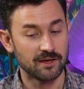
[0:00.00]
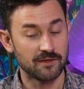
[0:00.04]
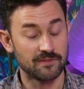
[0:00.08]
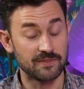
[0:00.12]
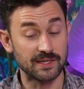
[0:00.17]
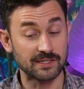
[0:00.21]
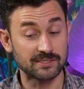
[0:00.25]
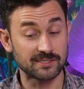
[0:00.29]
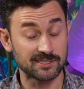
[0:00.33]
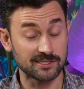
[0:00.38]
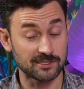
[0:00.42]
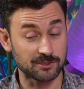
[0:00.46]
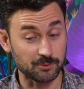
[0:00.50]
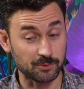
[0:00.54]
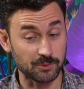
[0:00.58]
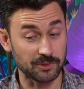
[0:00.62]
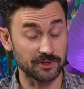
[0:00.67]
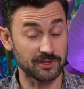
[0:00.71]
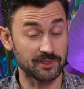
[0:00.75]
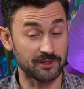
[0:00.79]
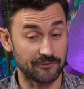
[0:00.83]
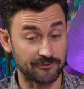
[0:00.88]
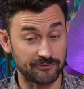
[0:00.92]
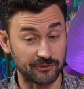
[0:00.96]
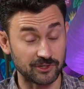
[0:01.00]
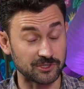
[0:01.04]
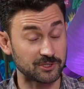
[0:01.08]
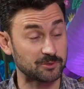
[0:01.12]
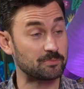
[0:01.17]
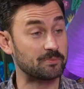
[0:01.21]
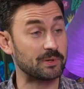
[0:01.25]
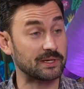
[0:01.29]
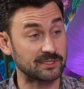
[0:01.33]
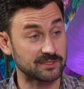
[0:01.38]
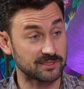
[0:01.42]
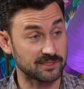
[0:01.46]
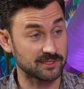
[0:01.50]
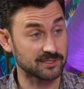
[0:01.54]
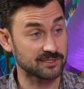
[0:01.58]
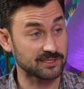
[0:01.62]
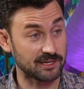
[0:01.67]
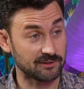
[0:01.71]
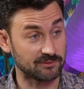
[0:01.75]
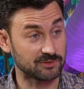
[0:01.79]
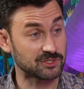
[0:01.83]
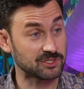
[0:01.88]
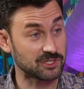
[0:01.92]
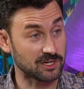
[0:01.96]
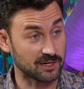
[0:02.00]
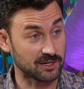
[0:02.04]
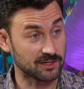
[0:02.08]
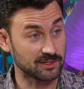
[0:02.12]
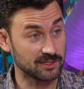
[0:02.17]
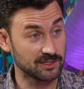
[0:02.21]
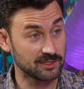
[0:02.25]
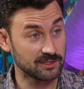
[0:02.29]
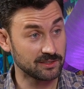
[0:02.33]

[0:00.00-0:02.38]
this is really the first business I've started.